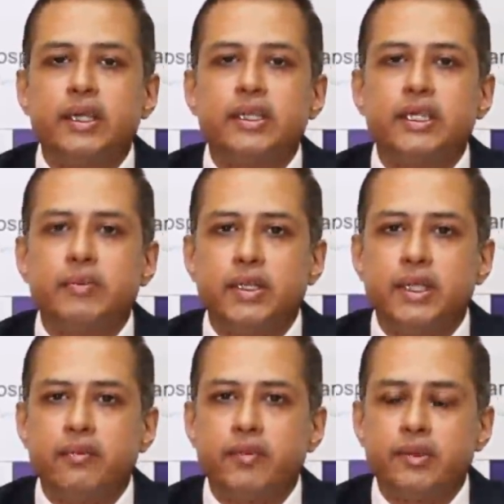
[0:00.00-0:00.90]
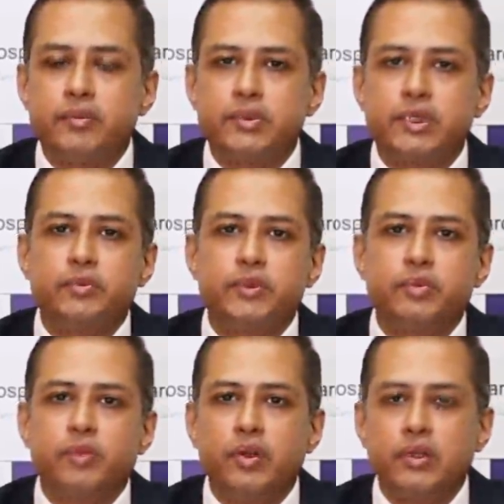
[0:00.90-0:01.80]
they may develop some
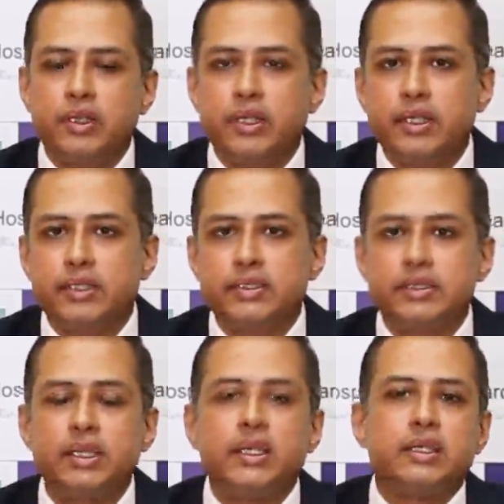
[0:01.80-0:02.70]
small cuts,